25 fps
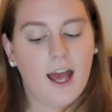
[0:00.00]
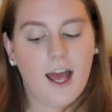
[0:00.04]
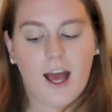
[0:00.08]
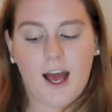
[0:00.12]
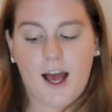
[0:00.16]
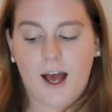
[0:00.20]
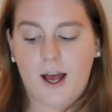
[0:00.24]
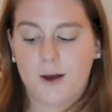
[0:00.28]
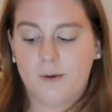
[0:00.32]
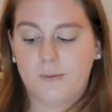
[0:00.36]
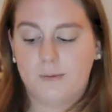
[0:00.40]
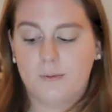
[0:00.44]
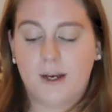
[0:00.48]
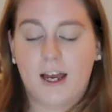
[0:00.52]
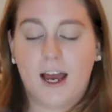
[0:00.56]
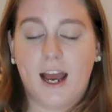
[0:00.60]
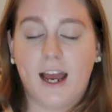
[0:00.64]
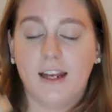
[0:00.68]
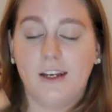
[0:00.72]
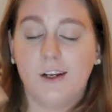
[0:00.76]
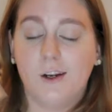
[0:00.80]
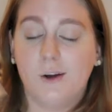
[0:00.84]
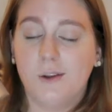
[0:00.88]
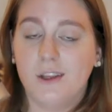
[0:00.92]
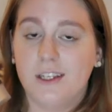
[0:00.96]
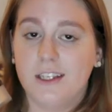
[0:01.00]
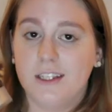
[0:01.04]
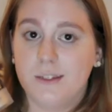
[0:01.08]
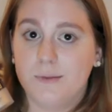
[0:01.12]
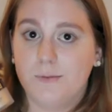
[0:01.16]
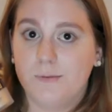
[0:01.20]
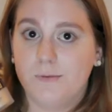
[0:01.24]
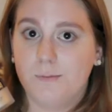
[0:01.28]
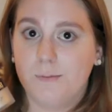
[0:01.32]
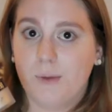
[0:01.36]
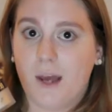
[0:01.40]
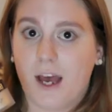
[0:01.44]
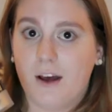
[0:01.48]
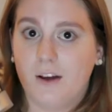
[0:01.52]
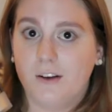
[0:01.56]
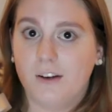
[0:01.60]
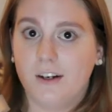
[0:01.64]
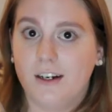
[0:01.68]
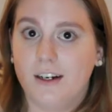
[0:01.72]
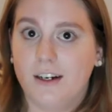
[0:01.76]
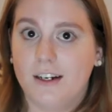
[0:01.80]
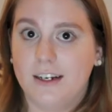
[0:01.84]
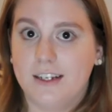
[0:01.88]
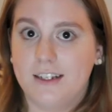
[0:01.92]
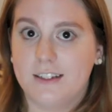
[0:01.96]
But I know this
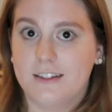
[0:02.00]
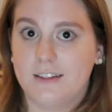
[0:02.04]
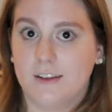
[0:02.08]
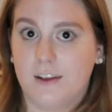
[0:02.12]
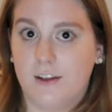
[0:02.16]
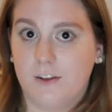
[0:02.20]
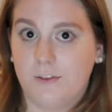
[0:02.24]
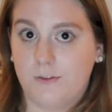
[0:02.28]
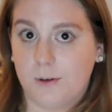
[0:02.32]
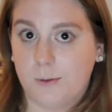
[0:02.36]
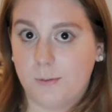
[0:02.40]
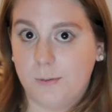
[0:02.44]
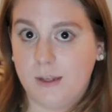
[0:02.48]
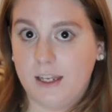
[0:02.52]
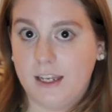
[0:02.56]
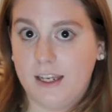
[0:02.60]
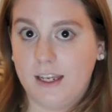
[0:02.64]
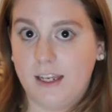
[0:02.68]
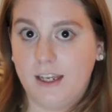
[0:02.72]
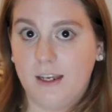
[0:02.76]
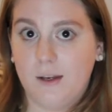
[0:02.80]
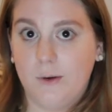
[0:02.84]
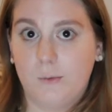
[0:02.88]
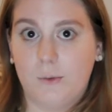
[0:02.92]
powder is good for me.